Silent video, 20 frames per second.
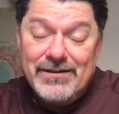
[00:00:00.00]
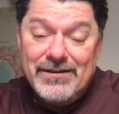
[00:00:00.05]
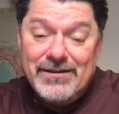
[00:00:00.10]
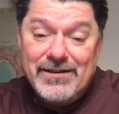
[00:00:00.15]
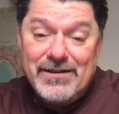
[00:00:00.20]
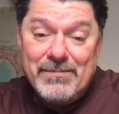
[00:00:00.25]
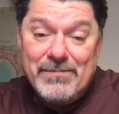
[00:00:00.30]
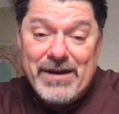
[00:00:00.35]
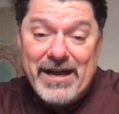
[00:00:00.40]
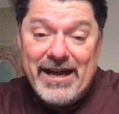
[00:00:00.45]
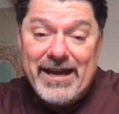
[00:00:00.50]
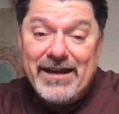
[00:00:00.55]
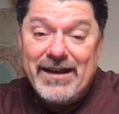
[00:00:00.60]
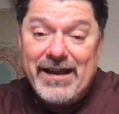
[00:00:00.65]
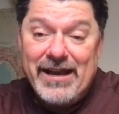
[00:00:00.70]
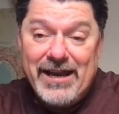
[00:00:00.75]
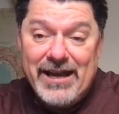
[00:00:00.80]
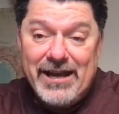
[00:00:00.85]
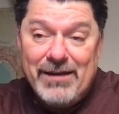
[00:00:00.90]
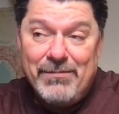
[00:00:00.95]
The bad
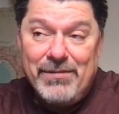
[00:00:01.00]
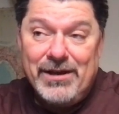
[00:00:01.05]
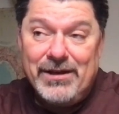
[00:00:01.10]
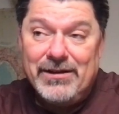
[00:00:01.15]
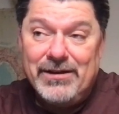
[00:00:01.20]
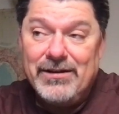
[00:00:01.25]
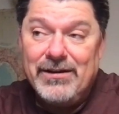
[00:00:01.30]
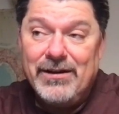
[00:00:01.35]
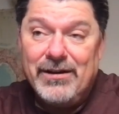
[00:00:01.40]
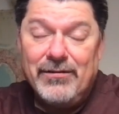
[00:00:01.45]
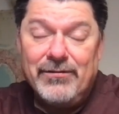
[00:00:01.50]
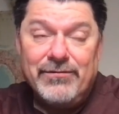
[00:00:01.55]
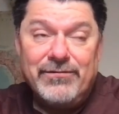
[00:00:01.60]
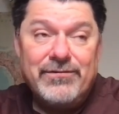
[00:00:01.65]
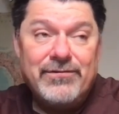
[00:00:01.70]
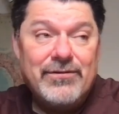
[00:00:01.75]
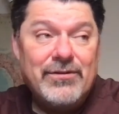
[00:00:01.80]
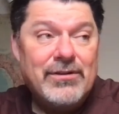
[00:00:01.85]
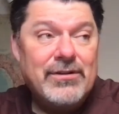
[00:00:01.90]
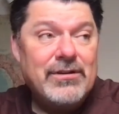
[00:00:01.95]
habit
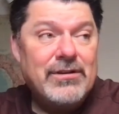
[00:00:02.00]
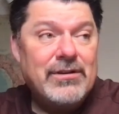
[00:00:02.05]
of